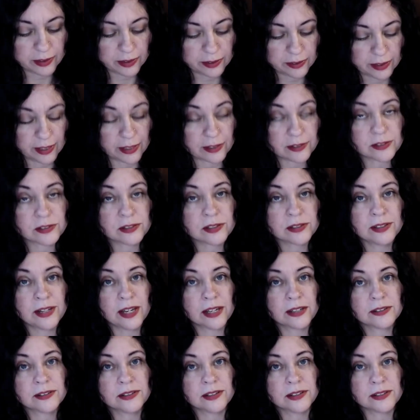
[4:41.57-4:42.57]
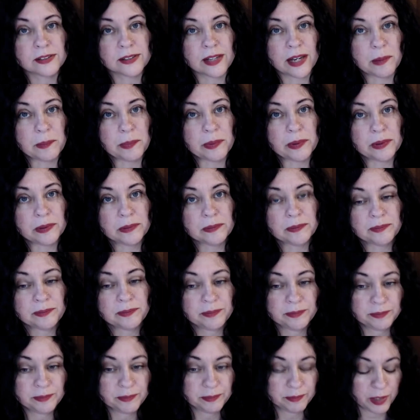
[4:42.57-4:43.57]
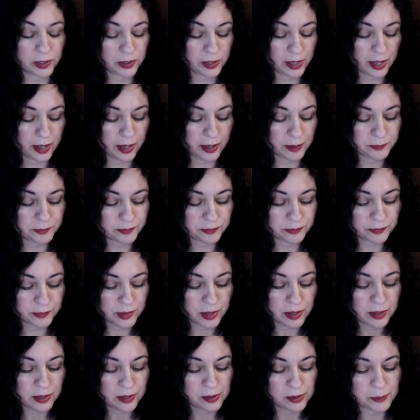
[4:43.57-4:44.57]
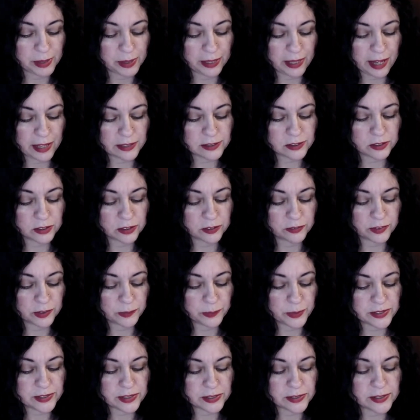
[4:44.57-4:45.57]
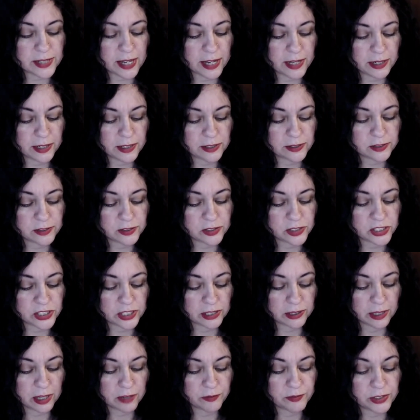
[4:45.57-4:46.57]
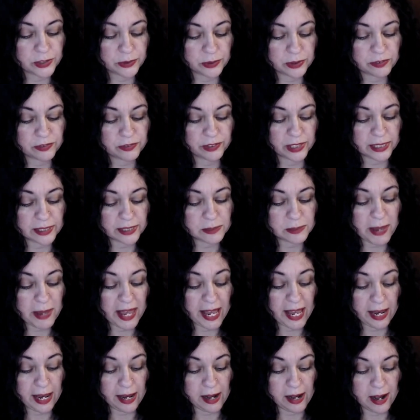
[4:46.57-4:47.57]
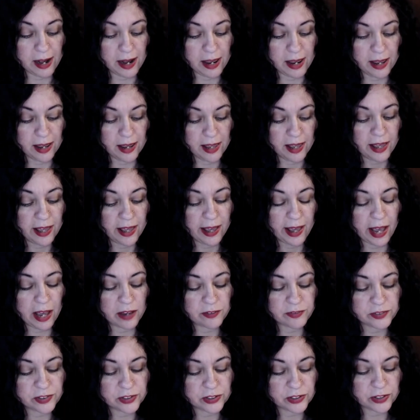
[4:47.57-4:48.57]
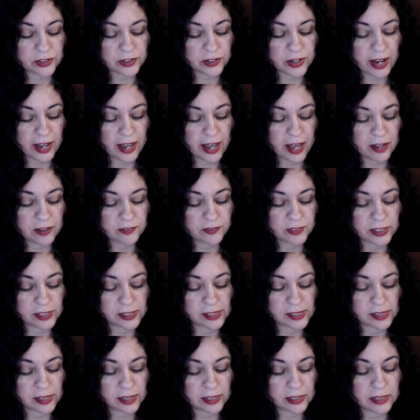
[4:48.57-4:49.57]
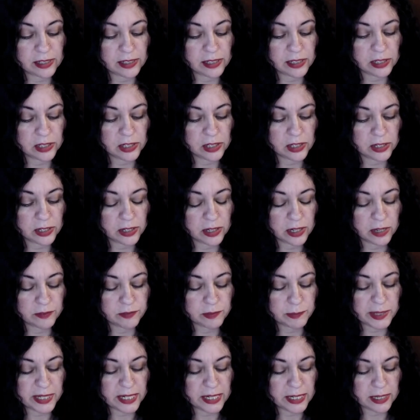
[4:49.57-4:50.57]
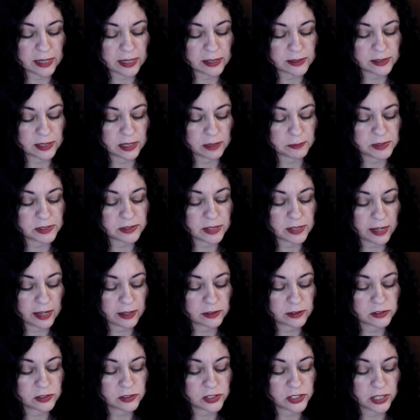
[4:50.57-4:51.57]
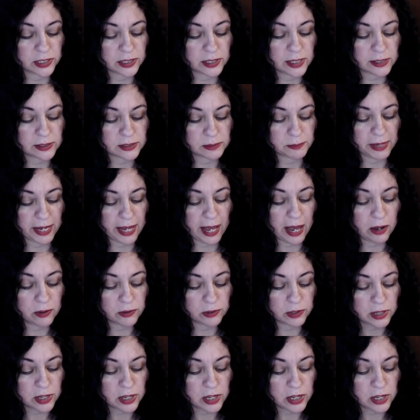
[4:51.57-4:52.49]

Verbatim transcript: next, next example. Okay. My last girlfriend was a sadist. She loved to inflict pain. After having a year of B D S M sex, she kicked me out,